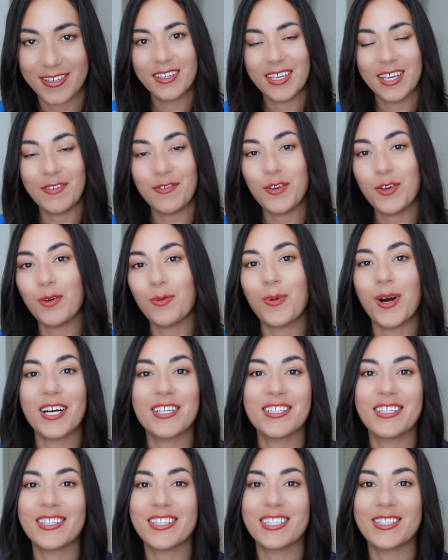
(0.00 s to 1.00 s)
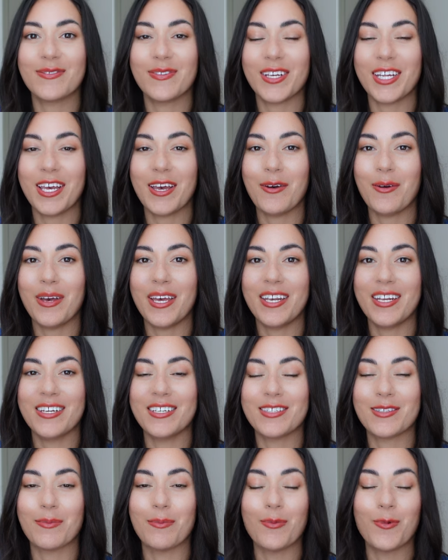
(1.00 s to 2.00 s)
If you're watching this video, it
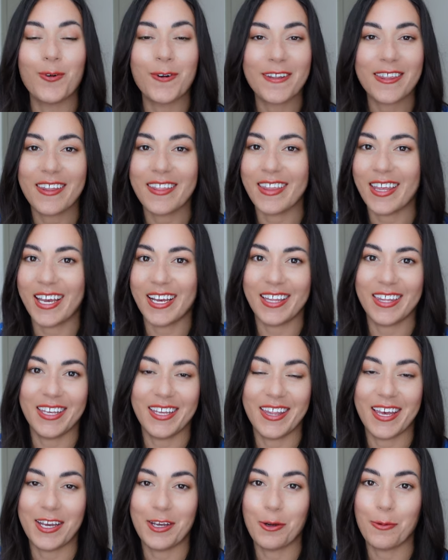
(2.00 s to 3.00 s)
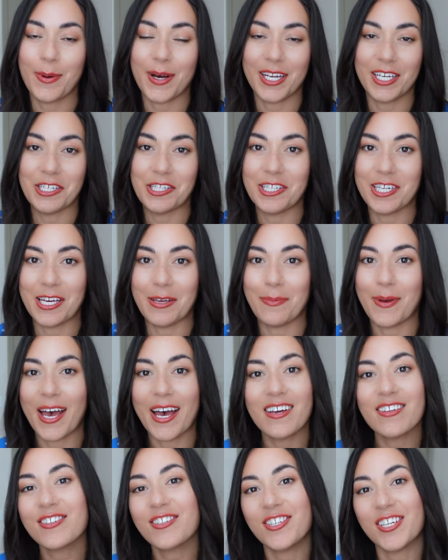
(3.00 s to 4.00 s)
is more than likely that your body shape
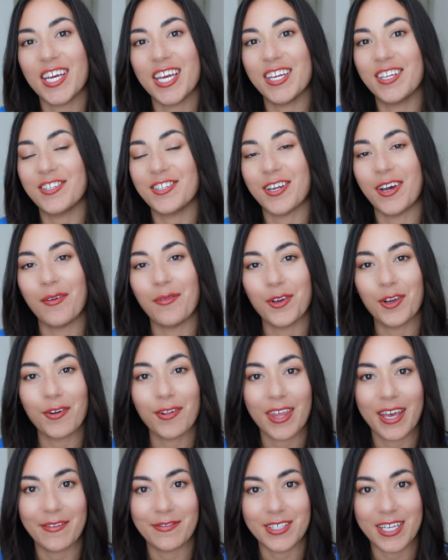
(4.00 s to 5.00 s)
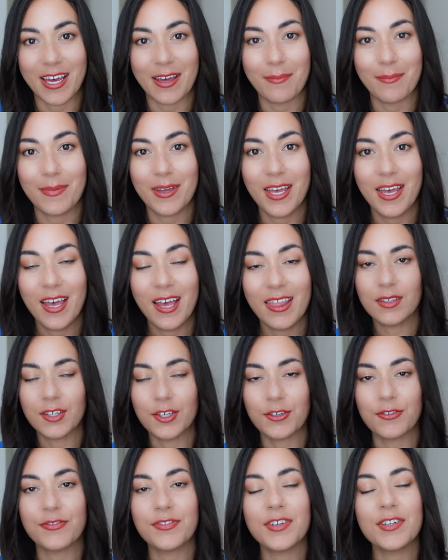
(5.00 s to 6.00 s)
has changed over your lifetime.
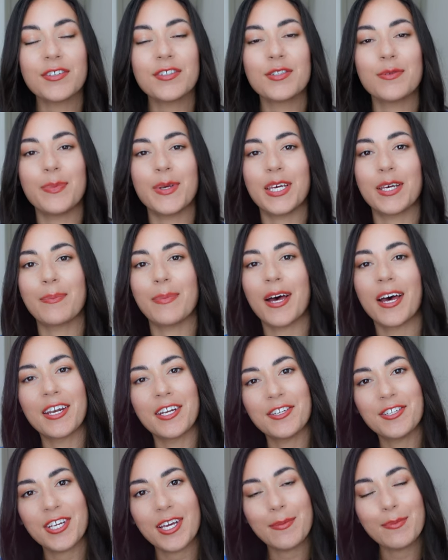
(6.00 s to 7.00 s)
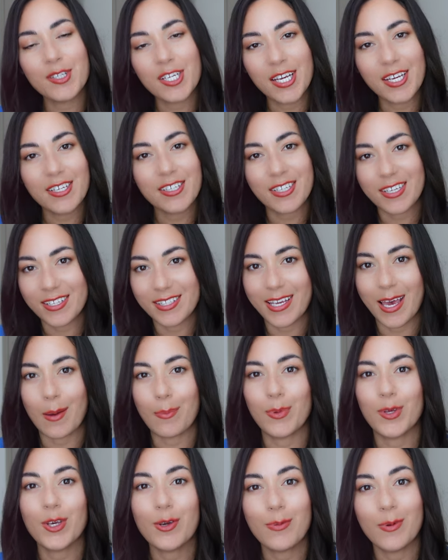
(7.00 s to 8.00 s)
Your first big body shape change is
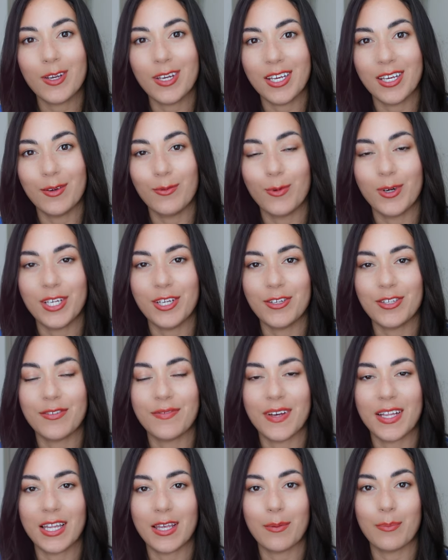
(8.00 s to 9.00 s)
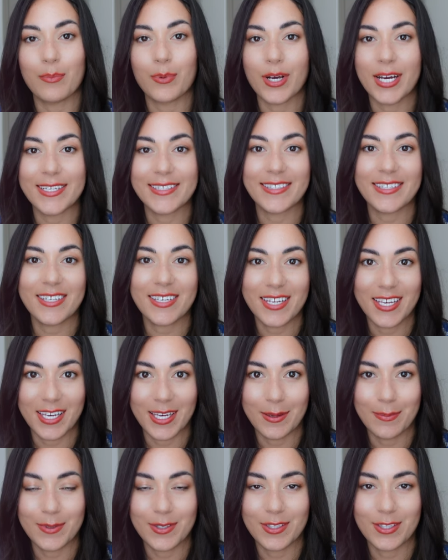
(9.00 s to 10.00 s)
at puberty when you develop breasts and
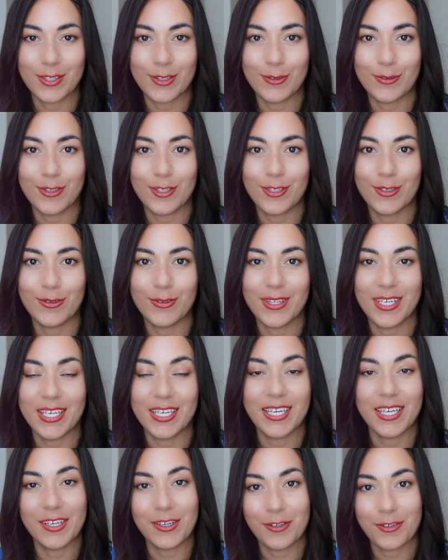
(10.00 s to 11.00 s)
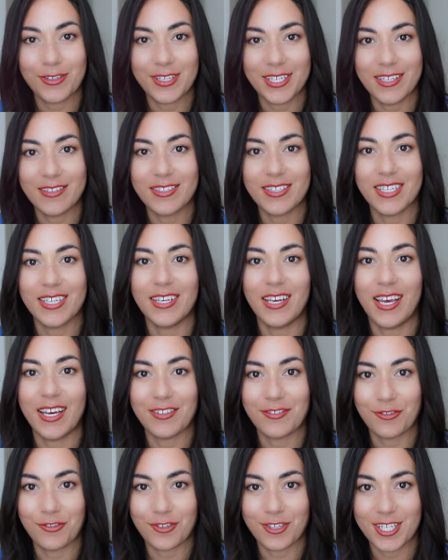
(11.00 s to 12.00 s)
hips due to the increase in
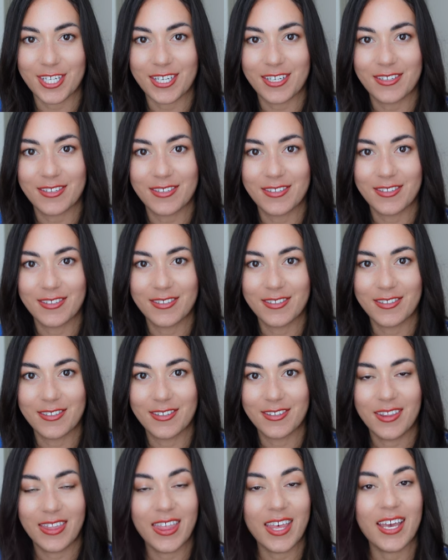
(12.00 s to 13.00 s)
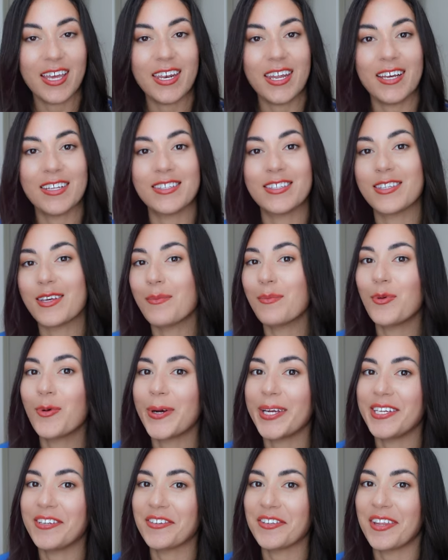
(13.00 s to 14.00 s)
estrogen. Then at some
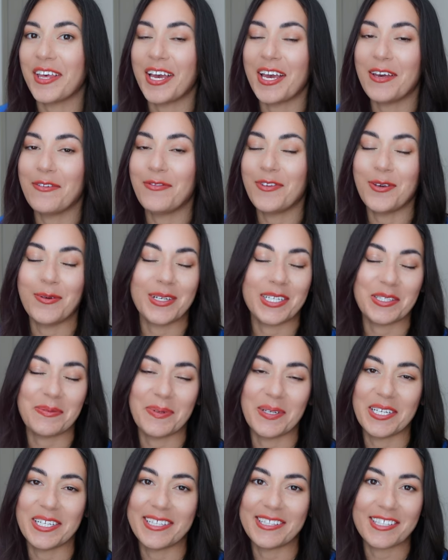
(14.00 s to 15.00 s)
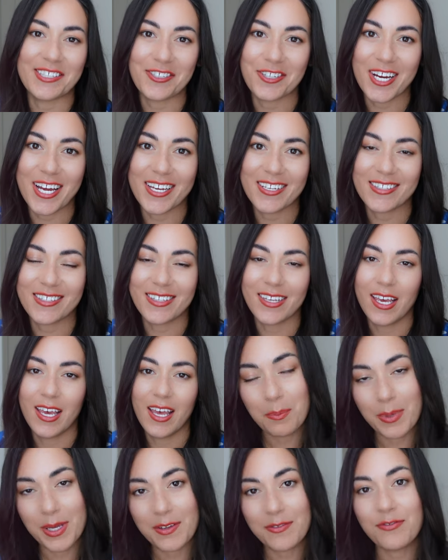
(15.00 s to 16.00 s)
point in your life, you experience stress,
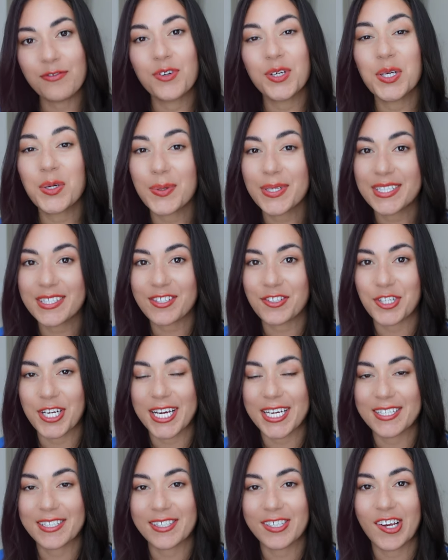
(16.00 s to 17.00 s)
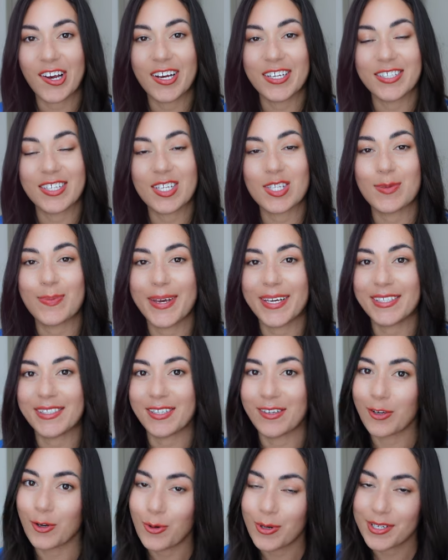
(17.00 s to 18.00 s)
but frequent stress causes spikes
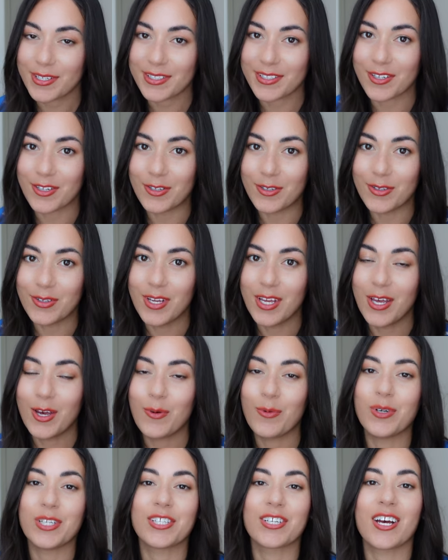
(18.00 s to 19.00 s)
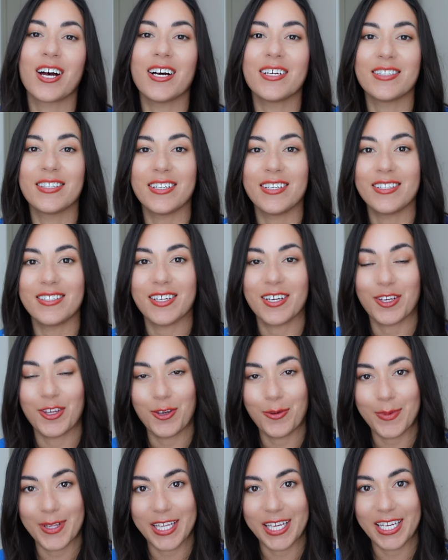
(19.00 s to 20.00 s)
in cortisol, which causes
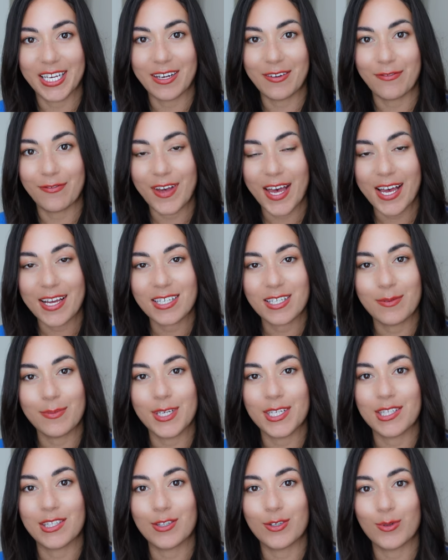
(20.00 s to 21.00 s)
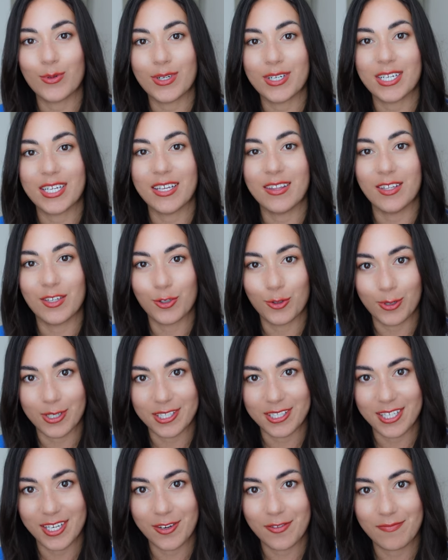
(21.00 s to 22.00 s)
accumulated fat to be stored in the
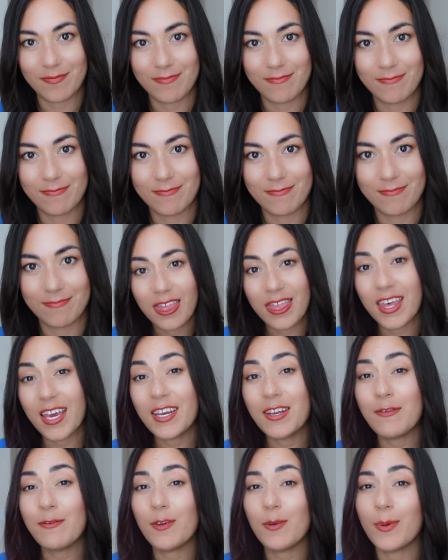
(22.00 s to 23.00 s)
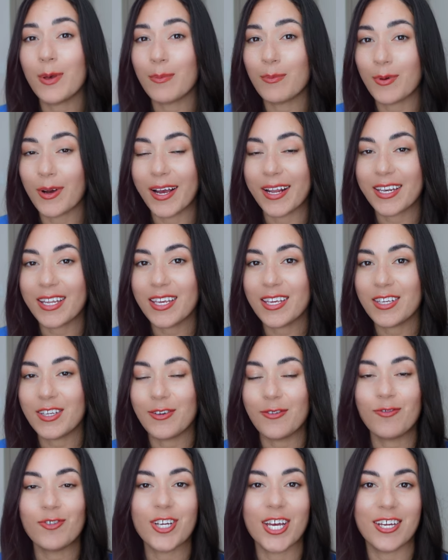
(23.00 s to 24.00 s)
torso. Then if you've been pregnant,
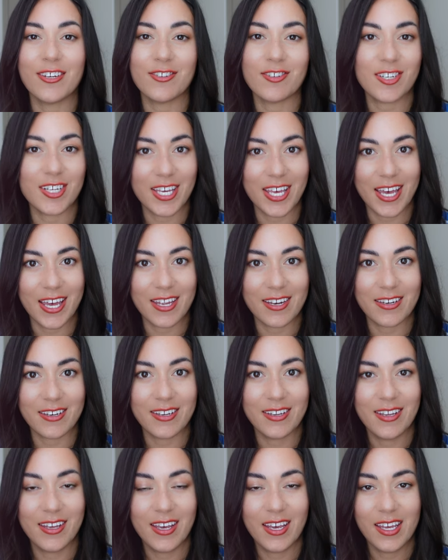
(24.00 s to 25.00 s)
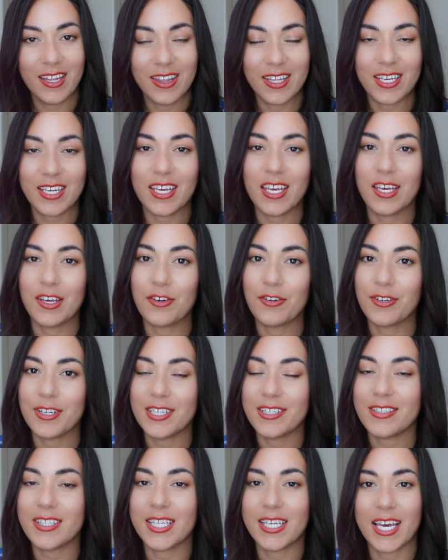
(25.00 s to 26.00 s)
you've changed again. The
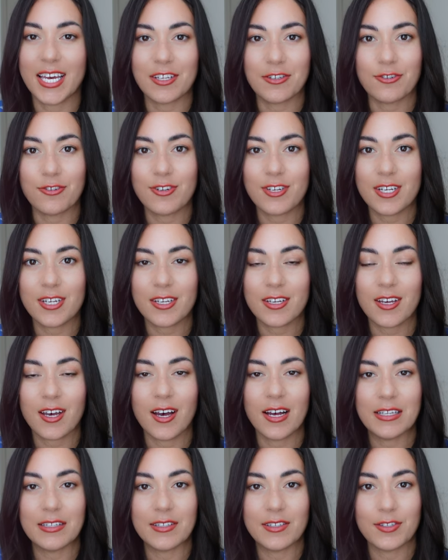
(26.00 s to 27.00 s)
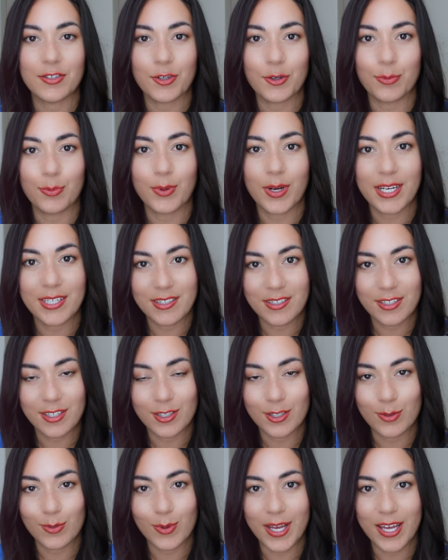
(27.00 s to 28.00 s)
increase in estrogen causes your breasts to
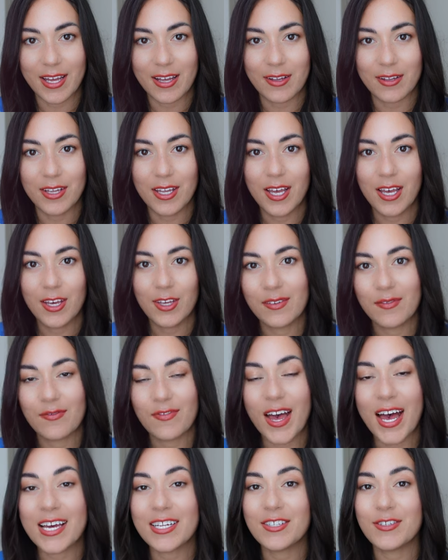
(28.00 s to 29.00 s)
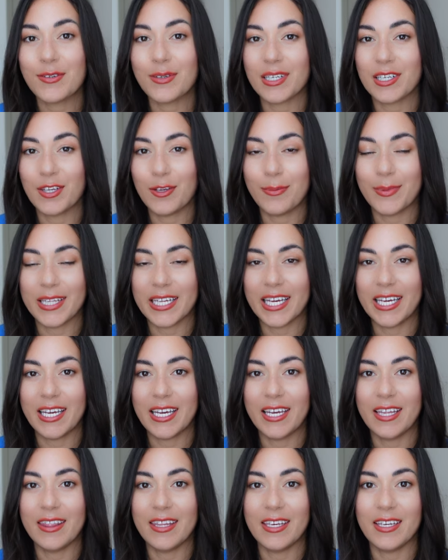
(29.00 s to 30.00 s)
swell, fat to accumulate
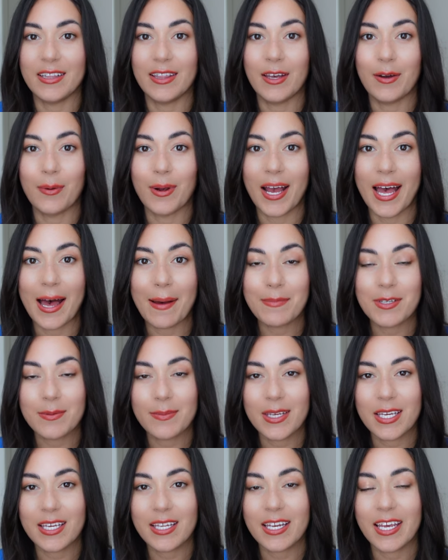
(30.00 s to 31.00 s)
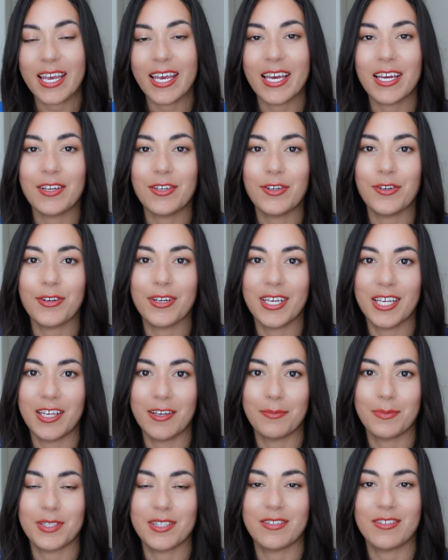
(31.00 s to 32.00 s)
in the lower abdomen, and your
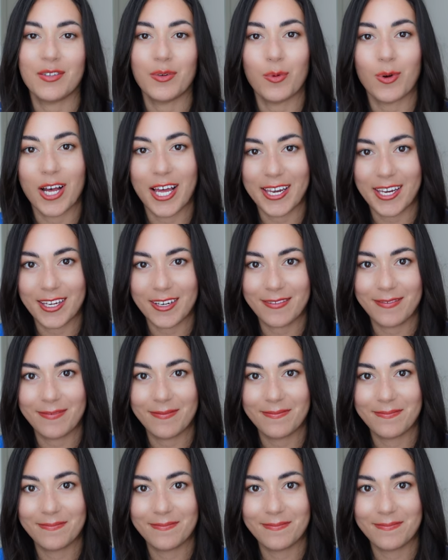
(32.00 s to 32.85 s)
hips to widen.